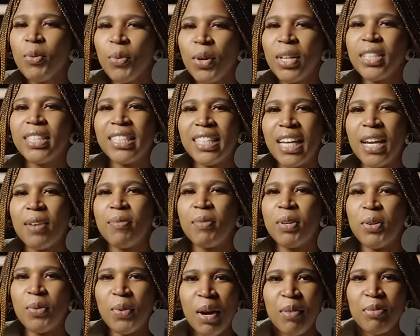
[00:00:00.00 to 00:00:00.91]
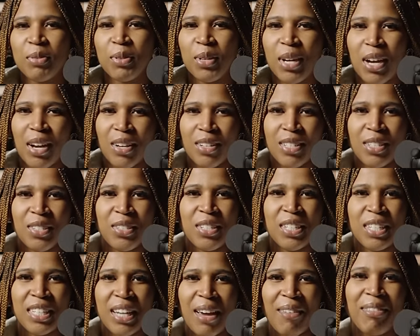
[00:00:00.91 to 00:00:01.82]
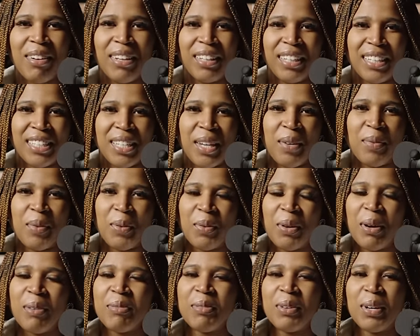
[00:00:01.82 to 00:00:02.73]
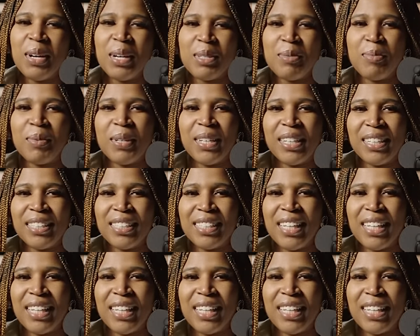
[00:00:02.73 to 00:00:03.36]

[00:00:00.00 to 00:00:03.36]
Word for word: want to take me to Waffle House, you should definitely take me to Waffle House because